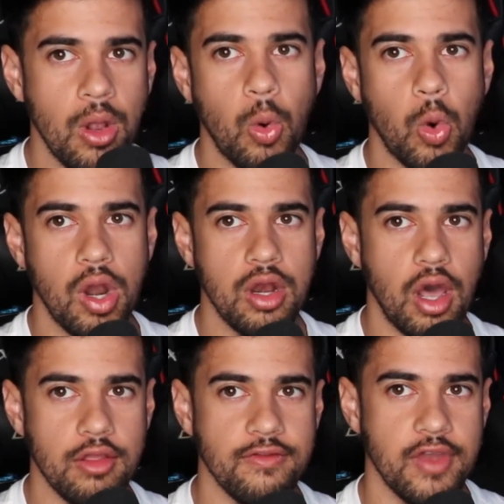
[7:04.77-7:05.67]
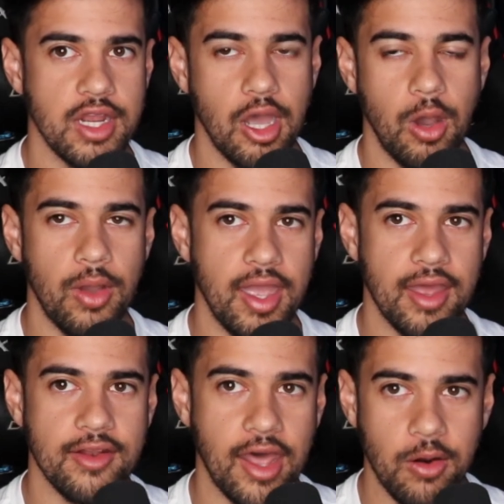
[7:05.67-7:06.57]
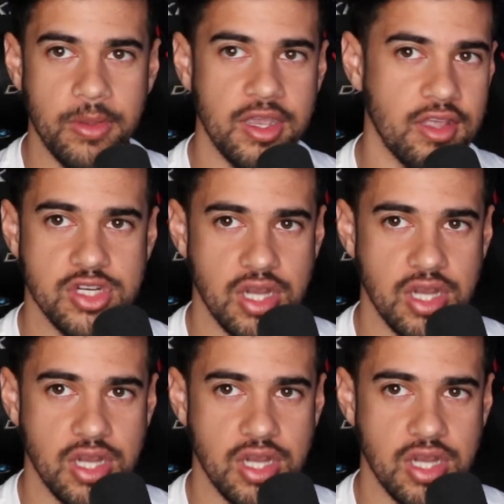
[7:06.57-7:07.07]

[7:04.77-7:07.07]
or in another video, and that'll be there.